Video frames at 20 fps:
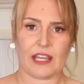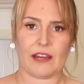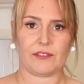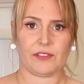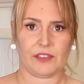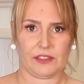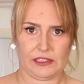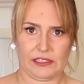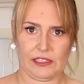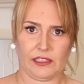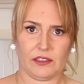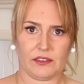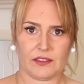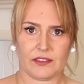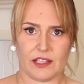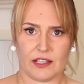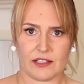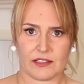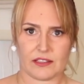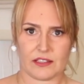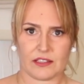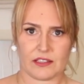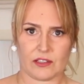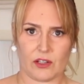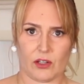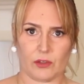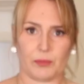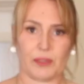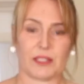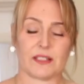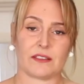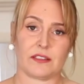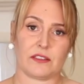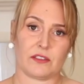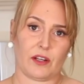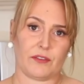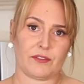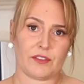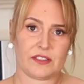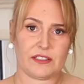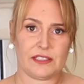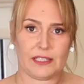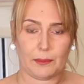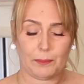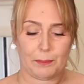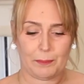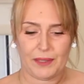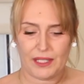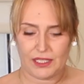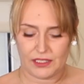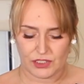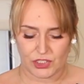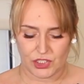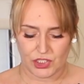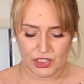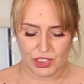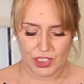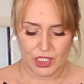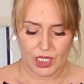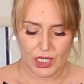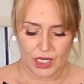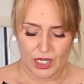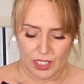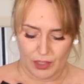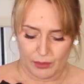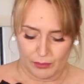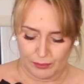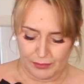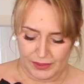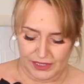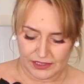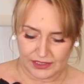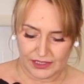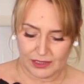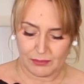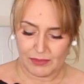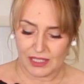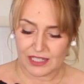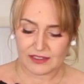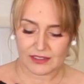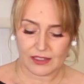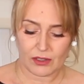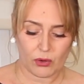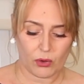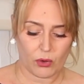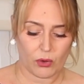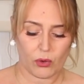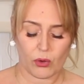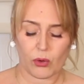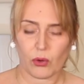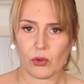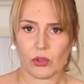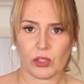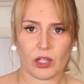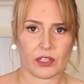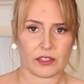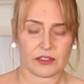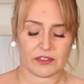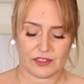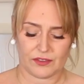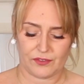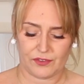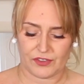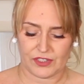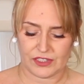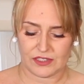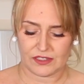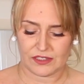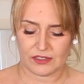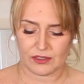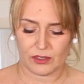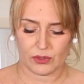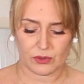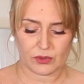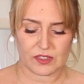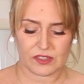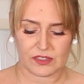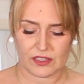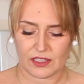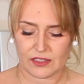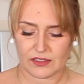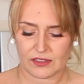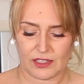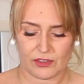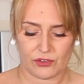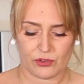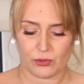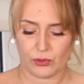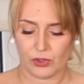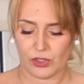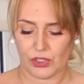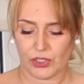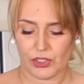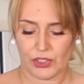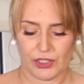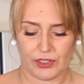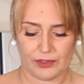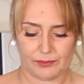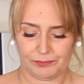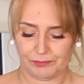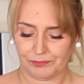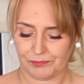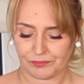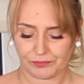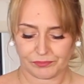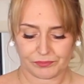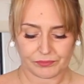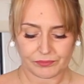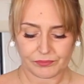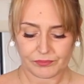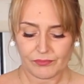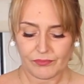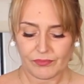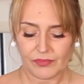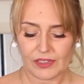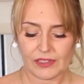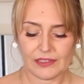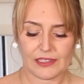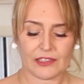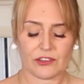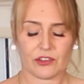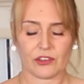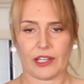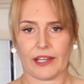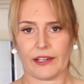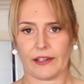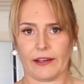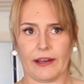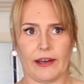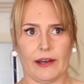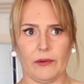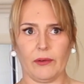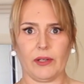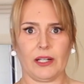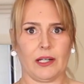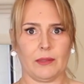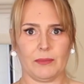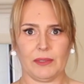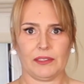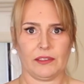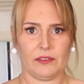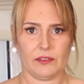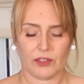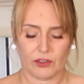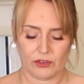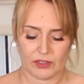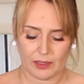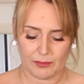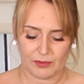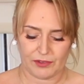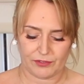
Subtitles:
definitely taste the salt because it's obviously a pinch, but it makes a whole lot of difference. Those things that you learn, that you're like, how come I didn't know that